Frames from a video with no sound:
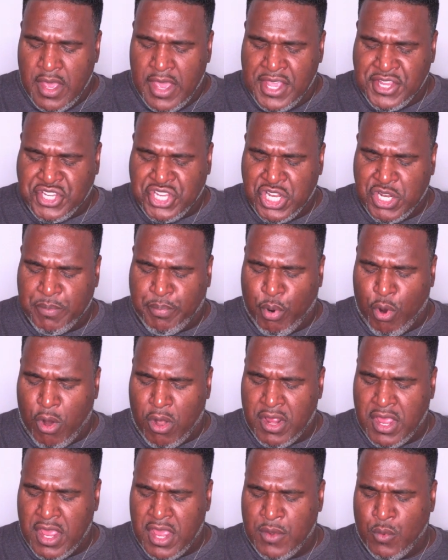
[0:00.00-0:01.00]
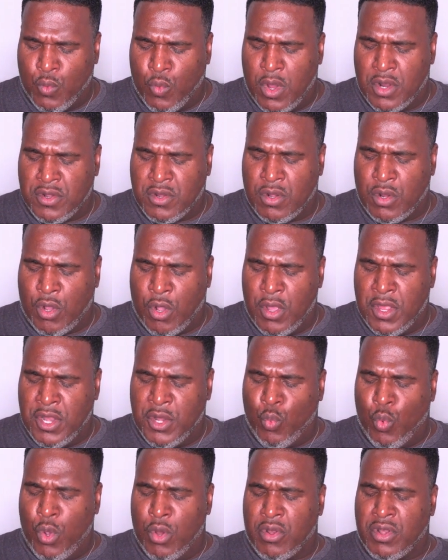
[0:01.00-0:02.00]
And she departed and wandered in
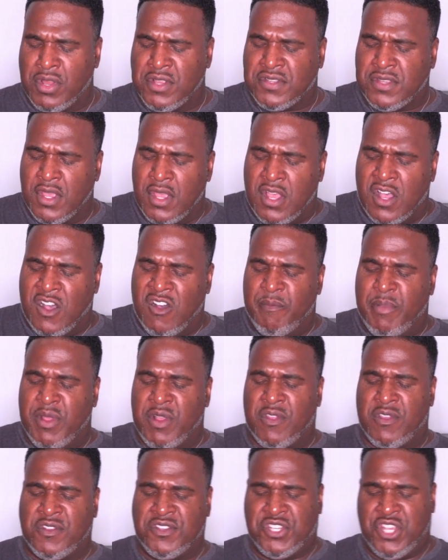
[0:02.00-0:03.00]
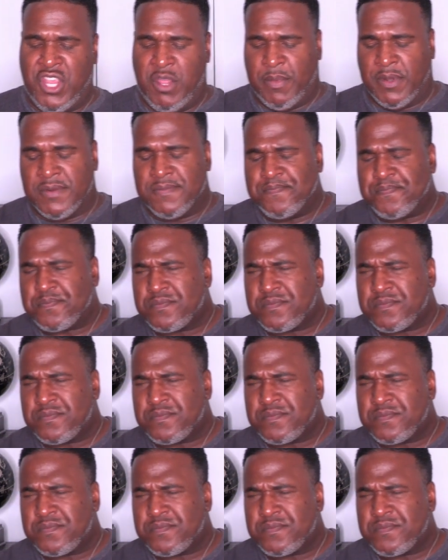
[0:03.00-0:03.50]
the wilderness of Beersheba.